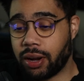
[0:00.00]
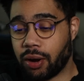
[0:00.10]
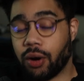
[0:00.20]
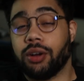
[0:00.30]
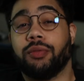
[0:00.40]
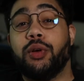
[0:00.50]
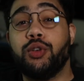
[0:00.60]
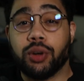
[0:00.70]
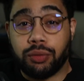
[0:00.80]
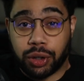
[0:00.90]
or the
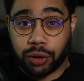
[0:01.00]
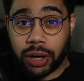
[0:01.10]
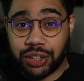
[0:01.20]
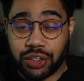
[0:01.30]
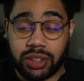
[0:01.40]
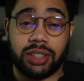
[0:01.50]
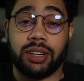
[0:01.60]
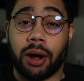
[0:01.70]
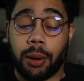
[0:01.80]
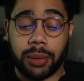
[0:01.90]
future of generations to come,